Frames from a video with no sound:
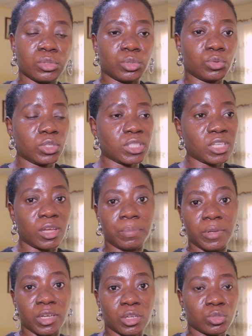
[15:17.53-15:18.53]
You know, he's
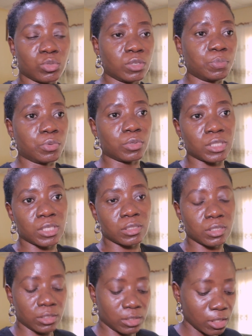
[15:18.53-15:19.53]
helping out with the
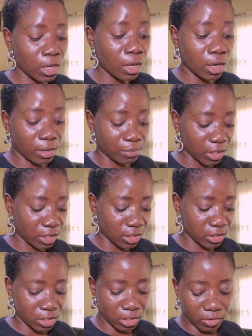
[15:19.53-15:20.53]
processes and making
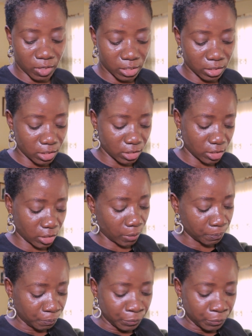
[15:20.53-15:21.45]
it generally easier.